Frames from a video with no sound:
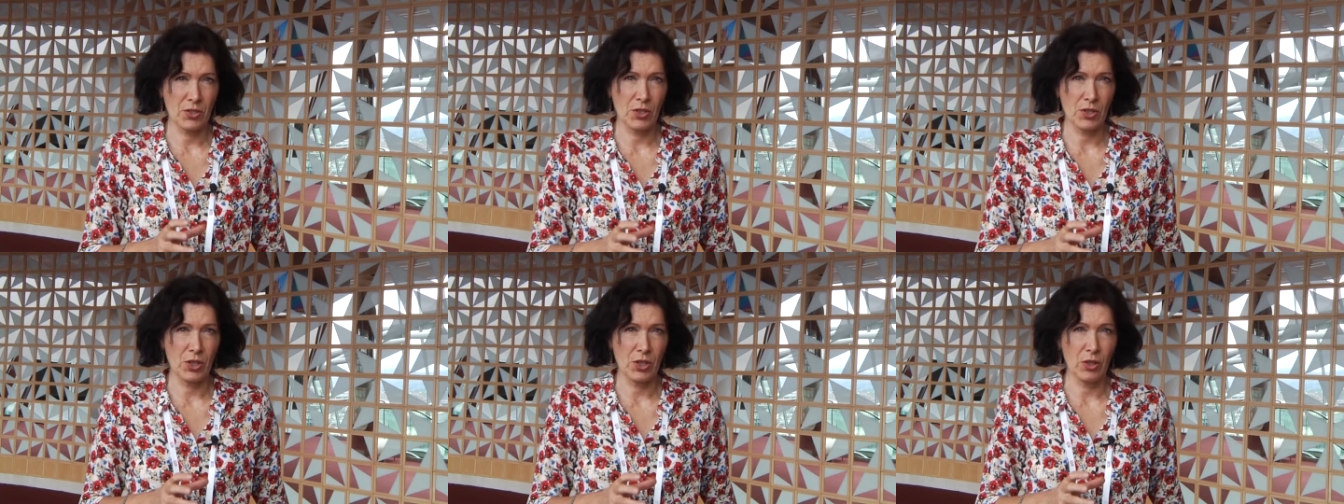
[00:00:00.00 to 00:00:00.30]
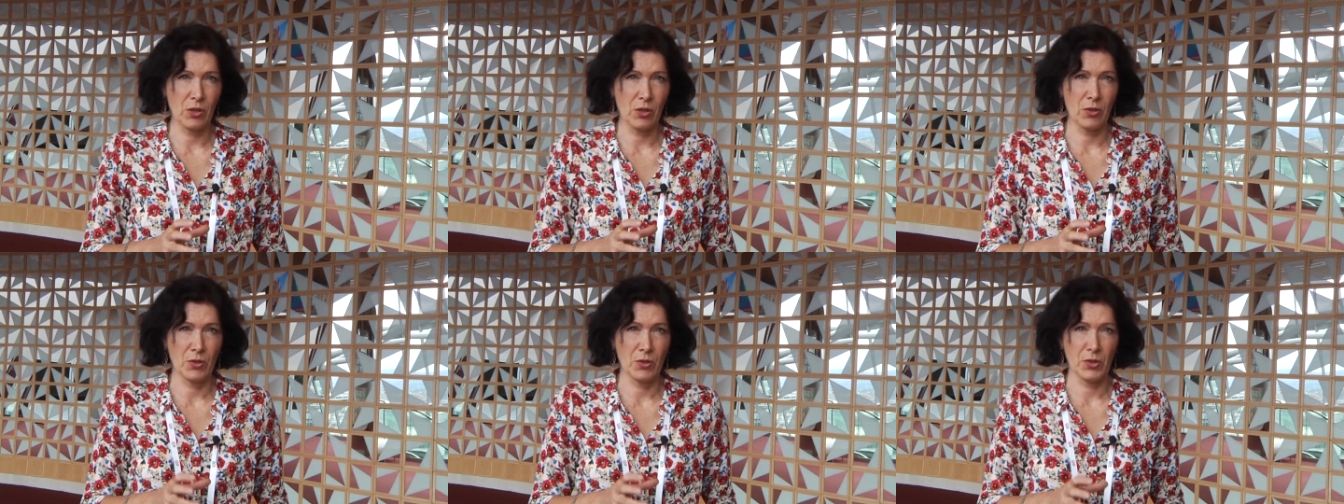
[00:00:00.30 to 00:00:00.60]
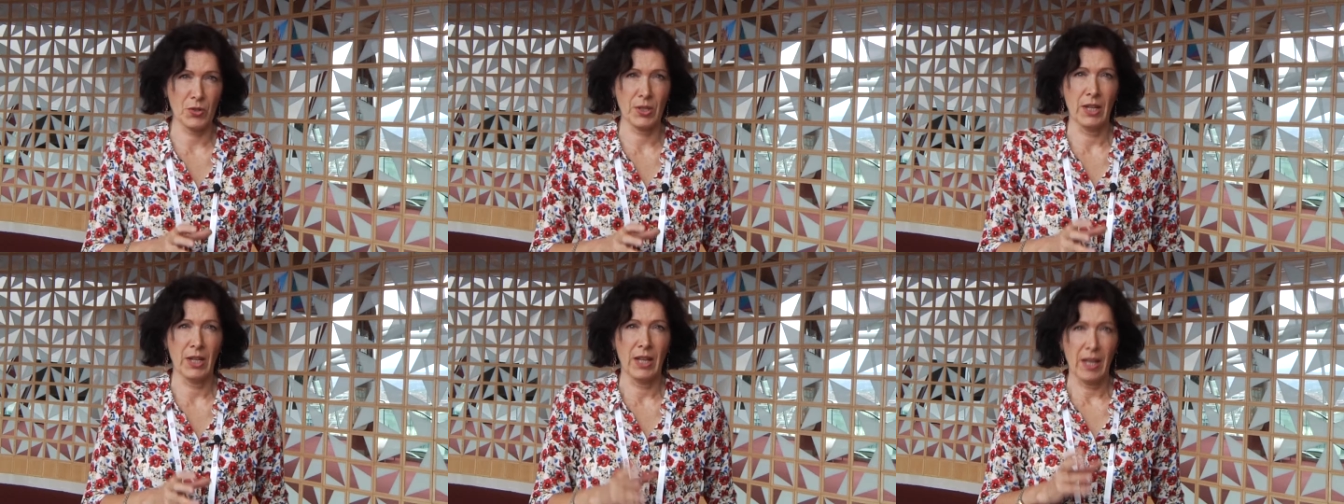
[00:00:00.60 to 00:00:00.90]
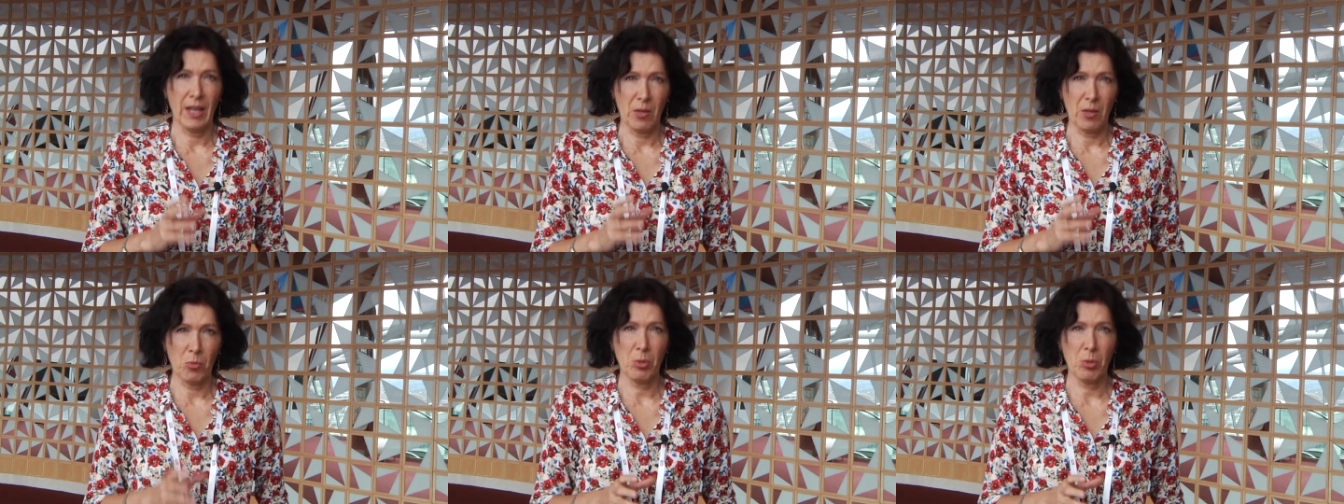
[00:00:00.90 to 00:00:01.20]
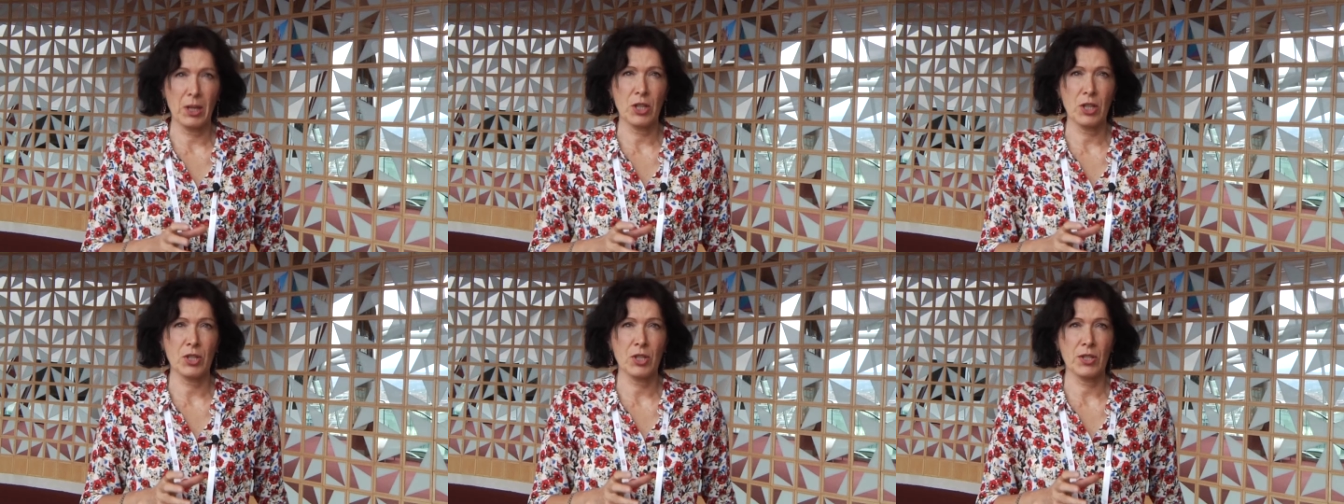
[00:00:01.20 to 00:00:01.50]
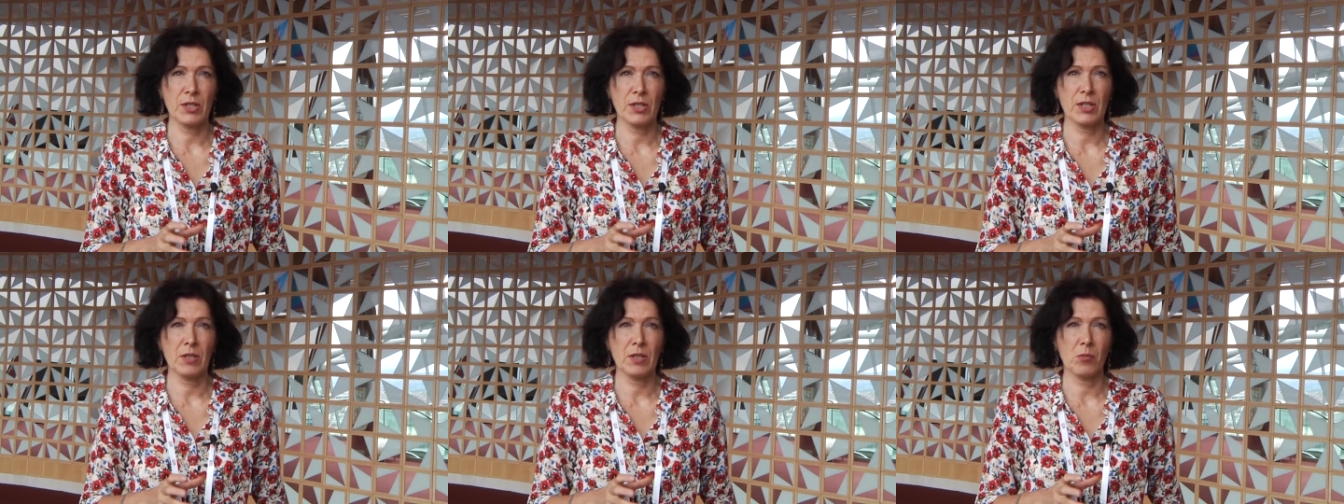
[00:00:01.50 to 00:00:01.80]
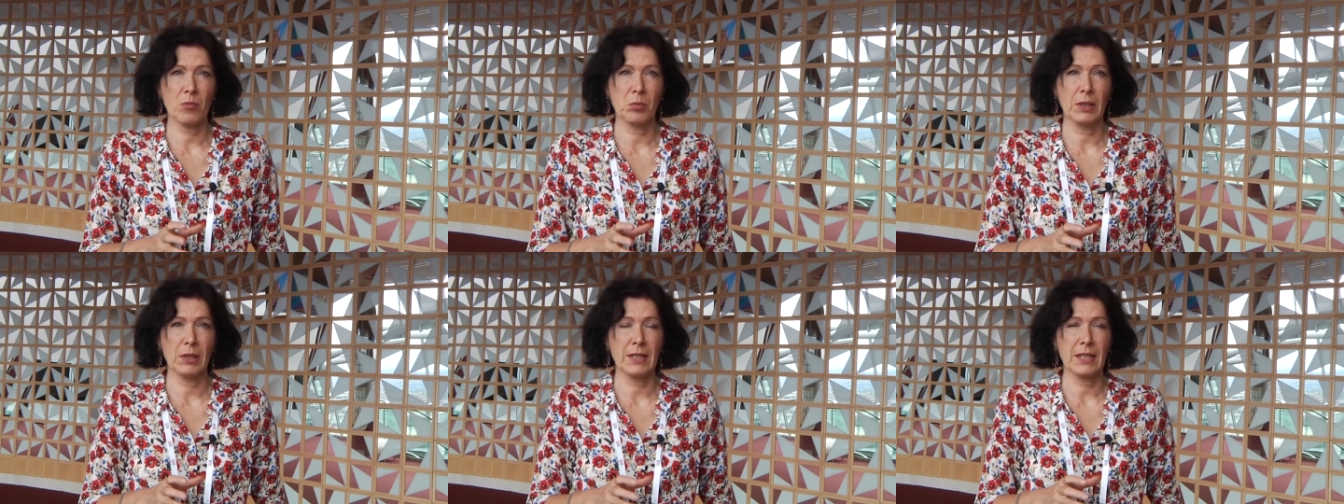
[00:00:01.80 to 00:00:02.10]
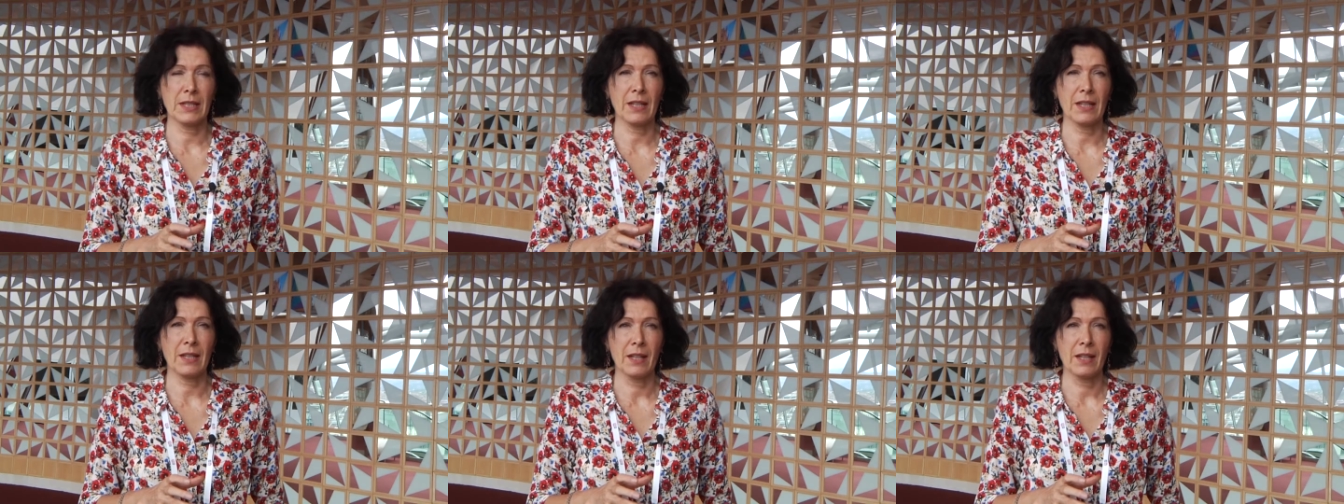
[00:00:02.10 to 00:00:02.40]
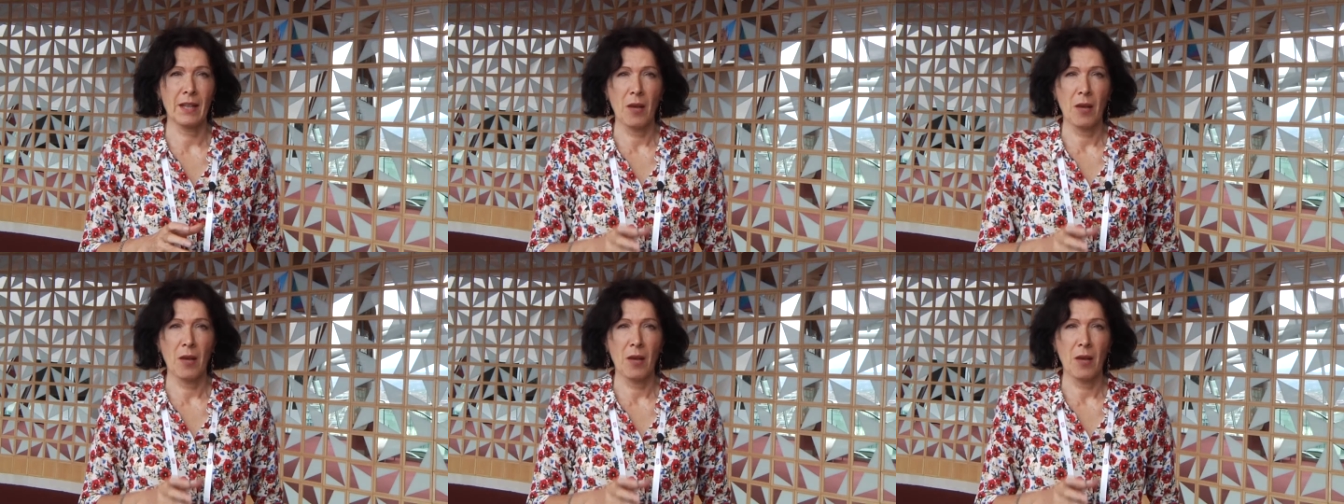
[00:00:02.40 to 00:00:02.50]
to use in patients that are bleeding.